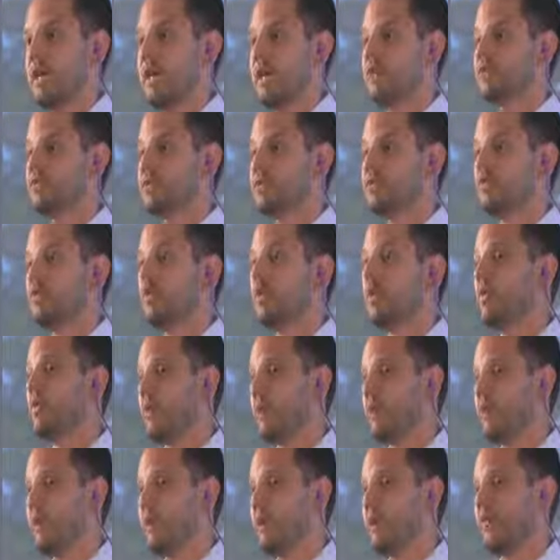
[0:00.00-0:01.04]
And so that's one
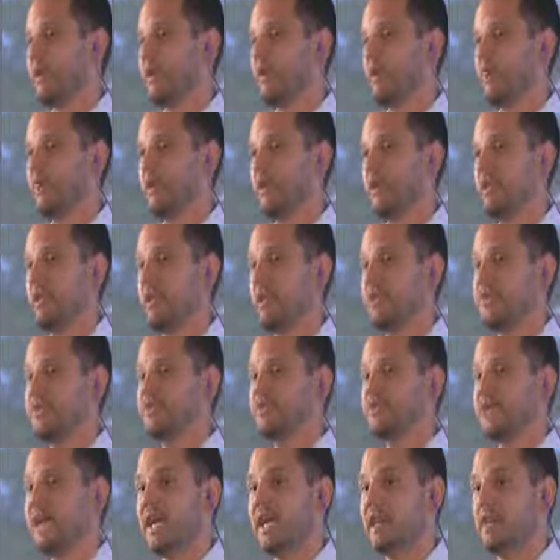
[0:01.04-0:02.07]
way we have an open door. The
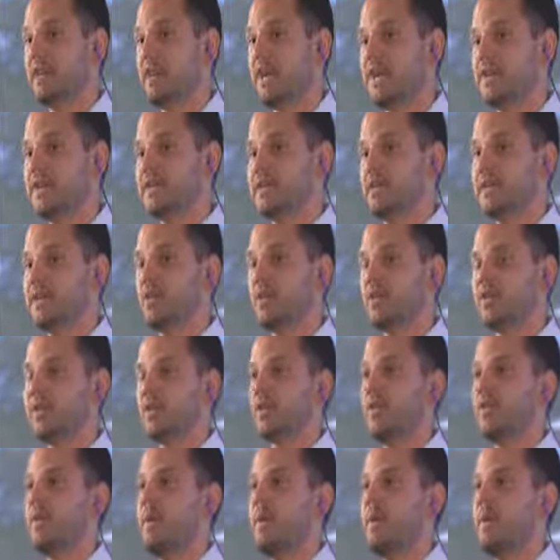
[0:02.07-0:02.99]
second way is people go to our